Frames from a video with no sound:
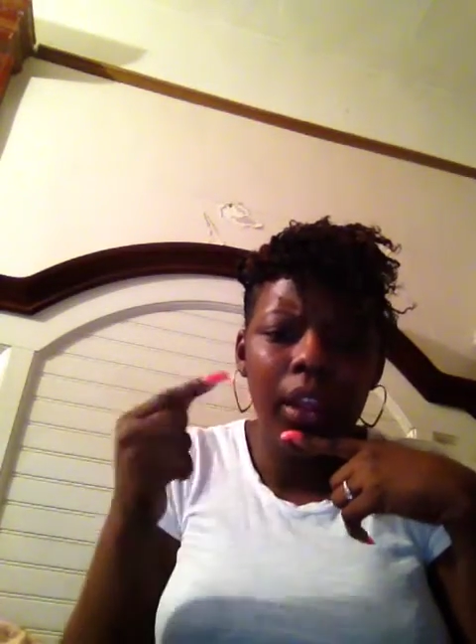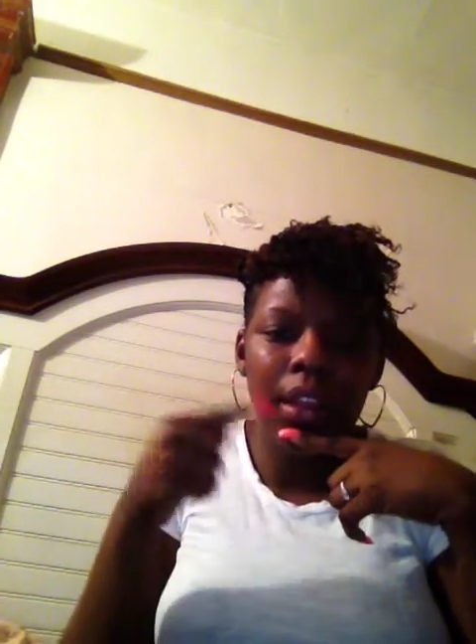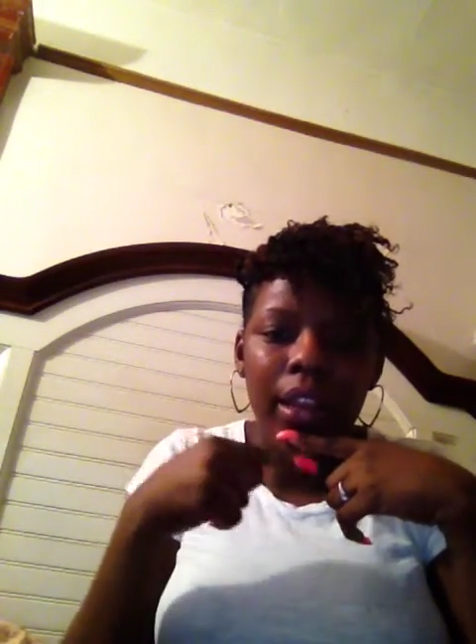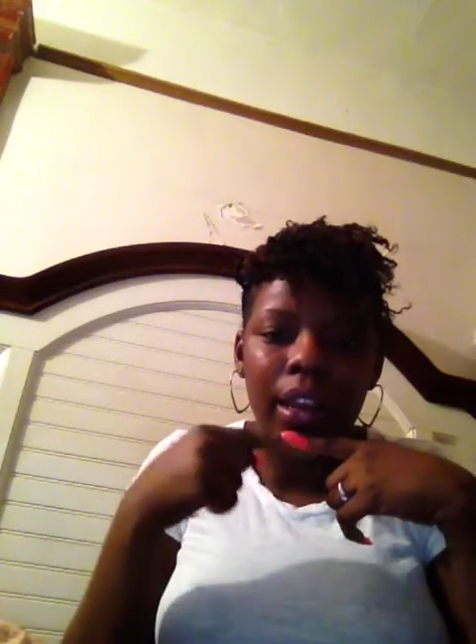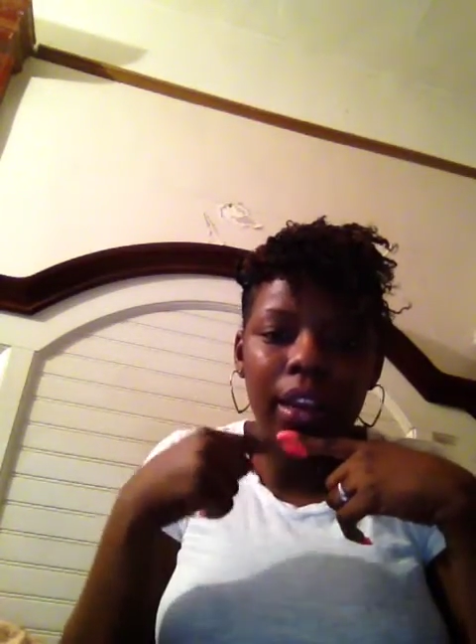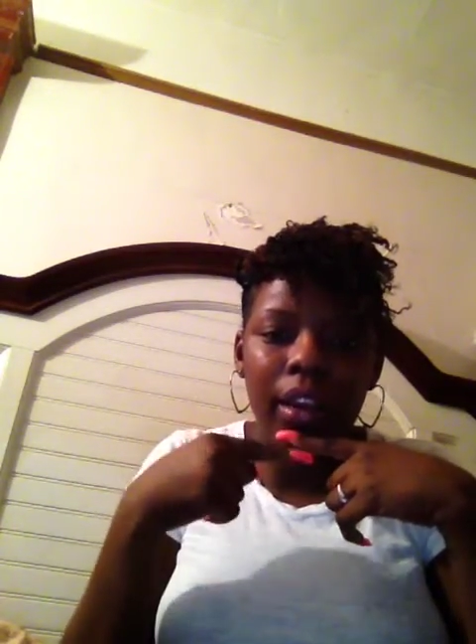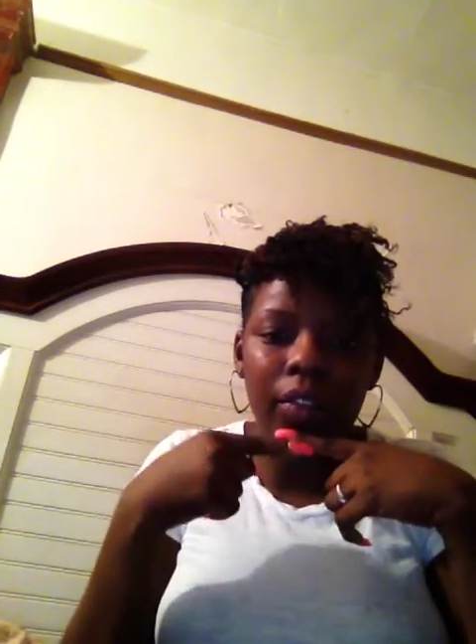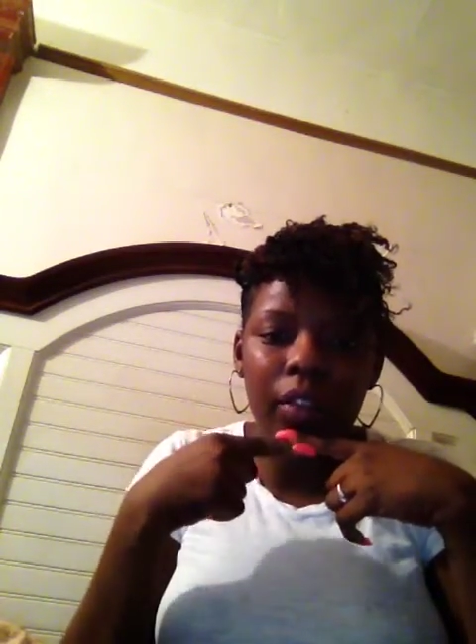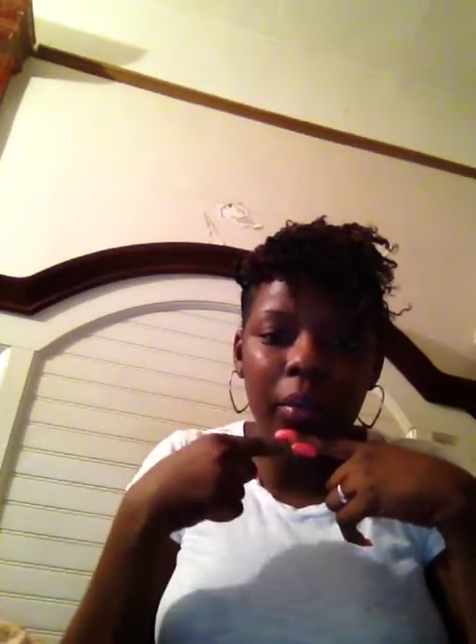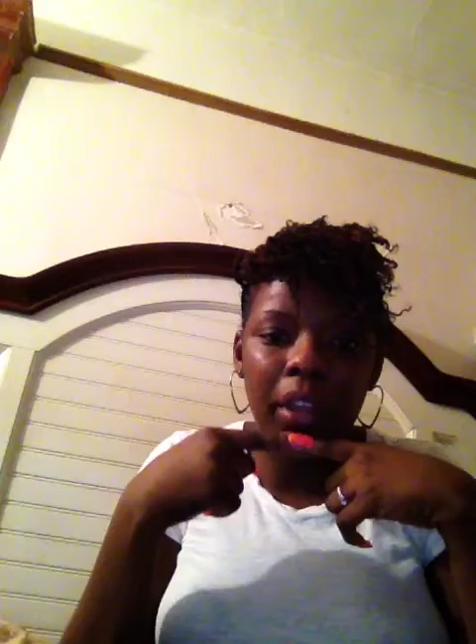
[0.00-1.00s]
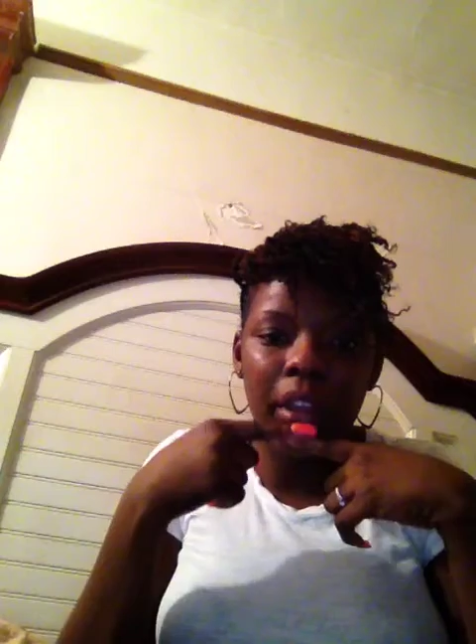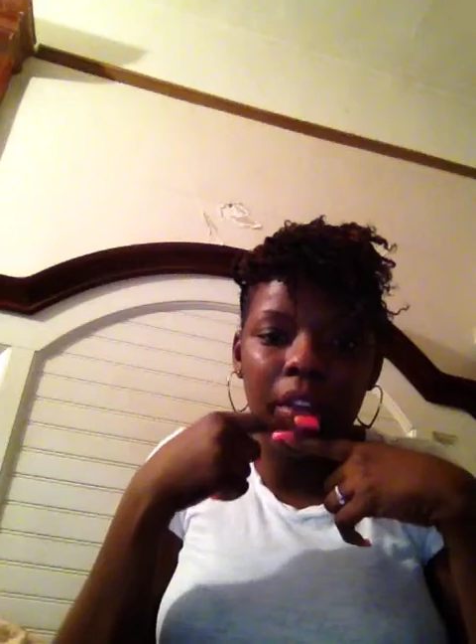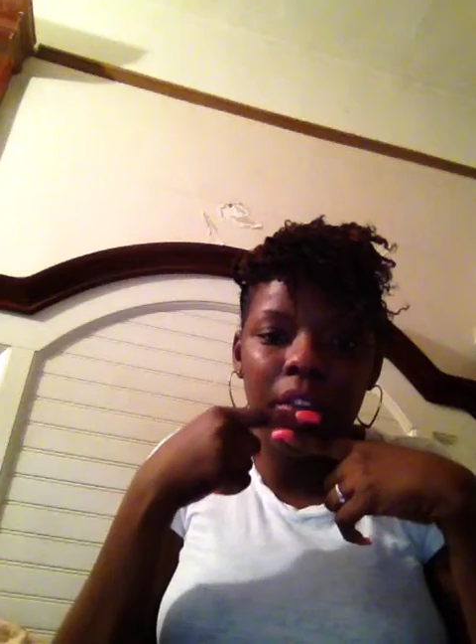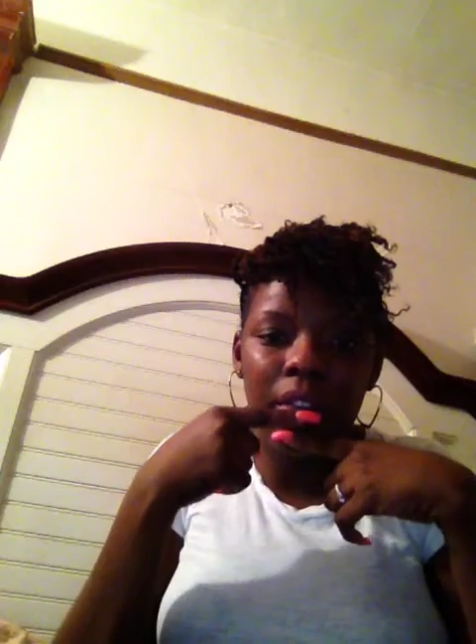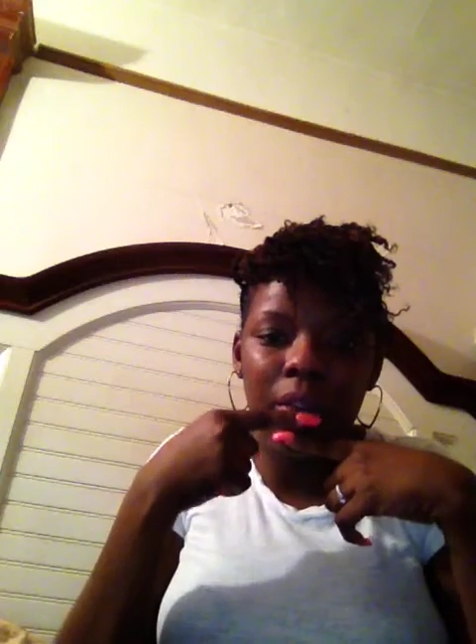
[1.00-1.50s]
And then I cut it from
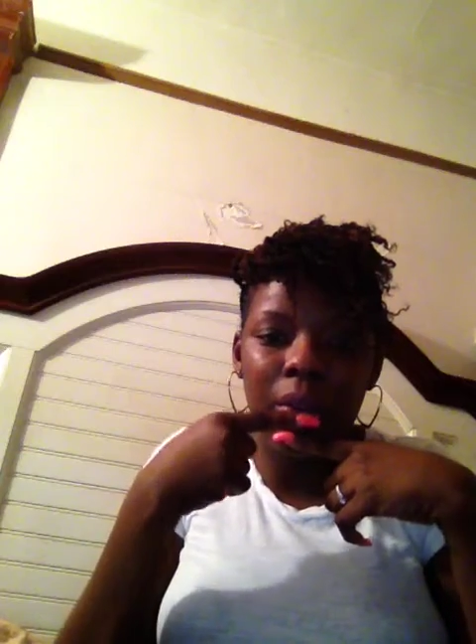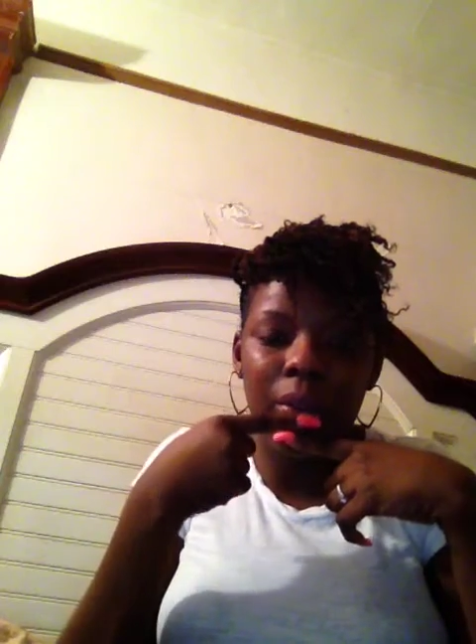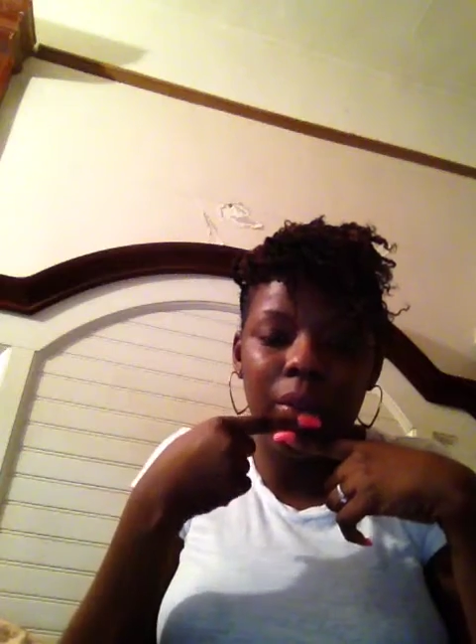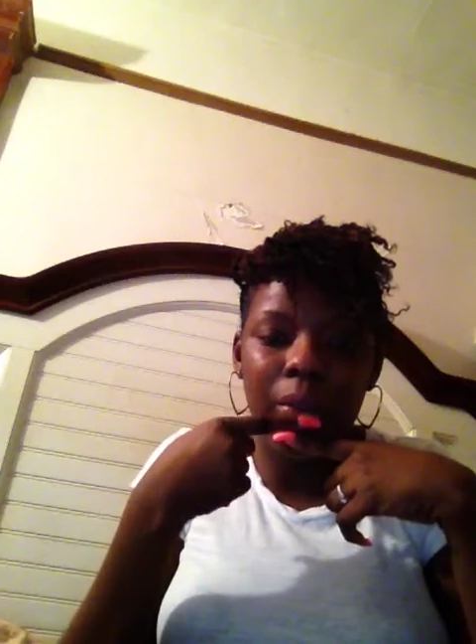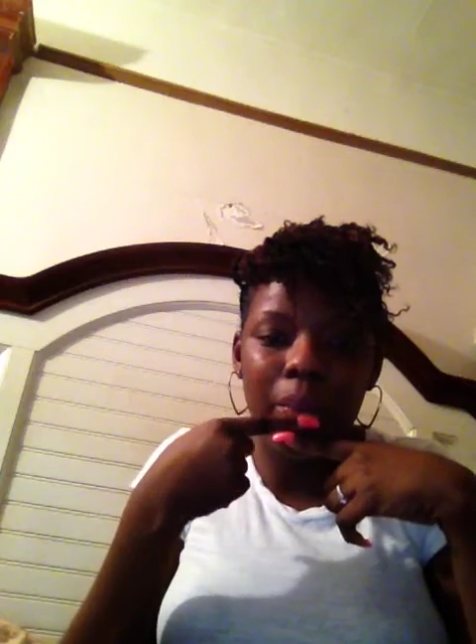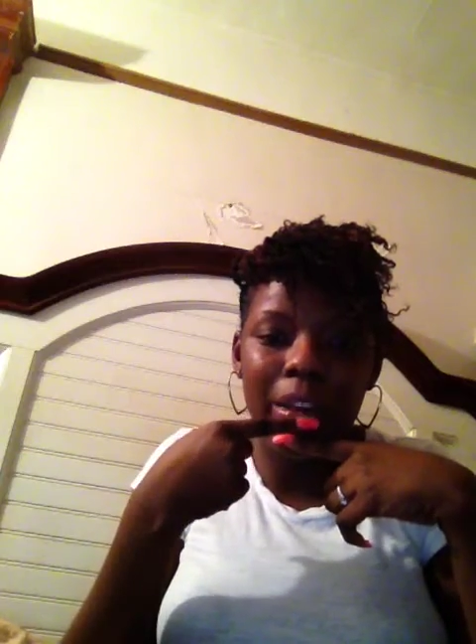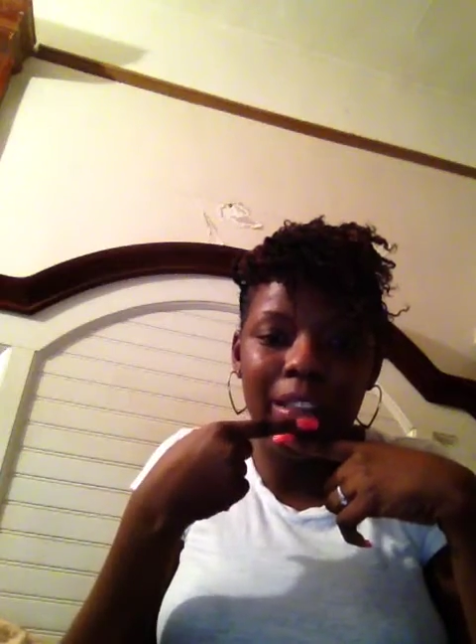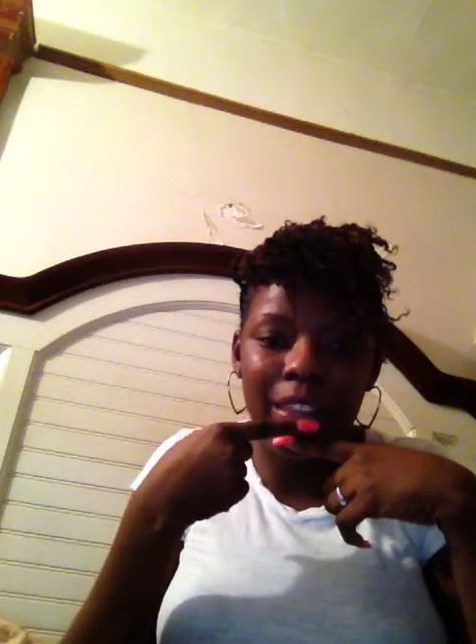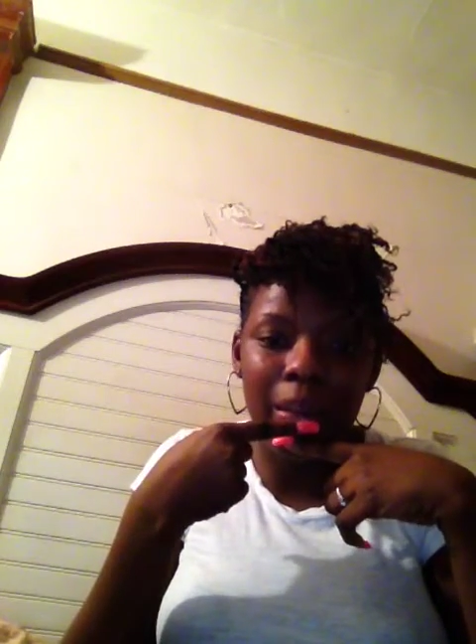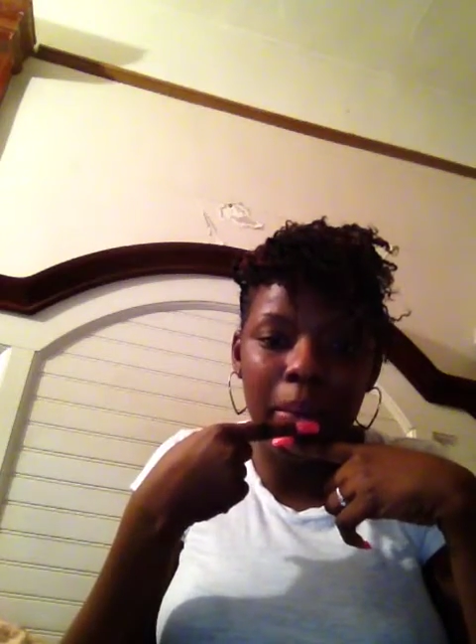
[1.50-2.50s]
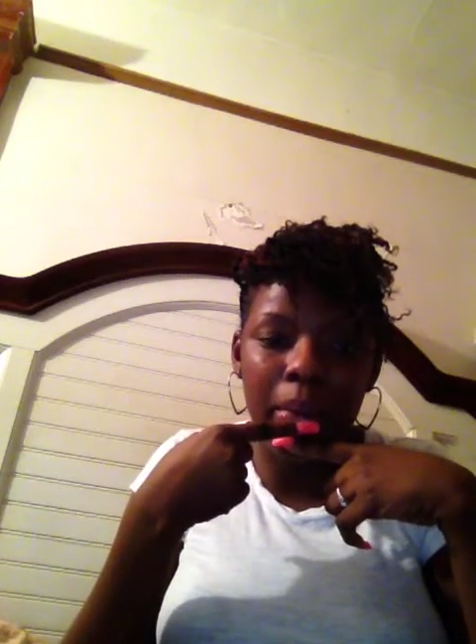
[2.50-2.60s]
here to my lip.